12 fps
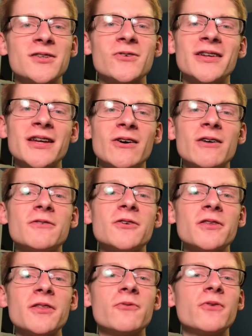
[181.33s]
So I now have
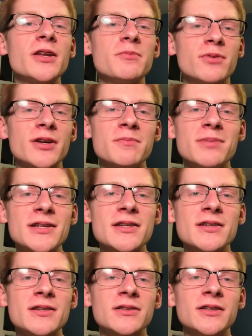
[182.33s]
all the 3D printed
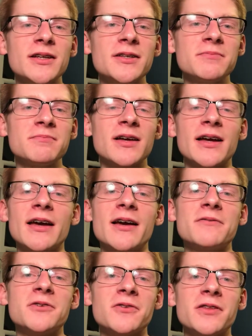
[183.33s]
pieces I'll need, I
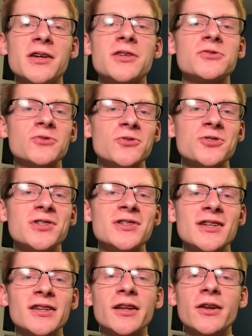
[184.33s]
have all the
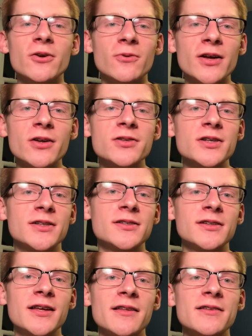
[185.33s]
extrusions and linear rails cut
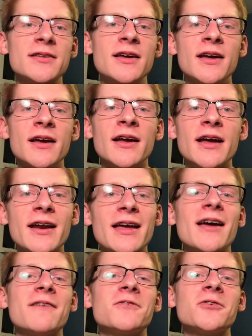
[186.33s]
to length, and I
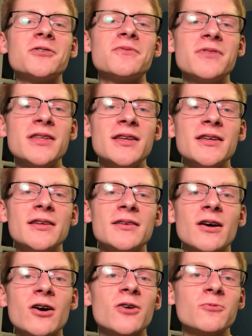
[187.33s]
have all of
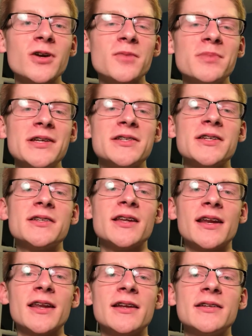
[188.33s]
the hardware pieces
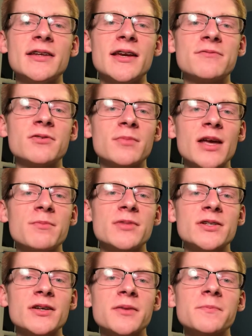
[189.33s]
that I needed to get from
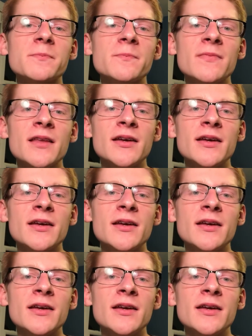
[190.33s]
Amazon.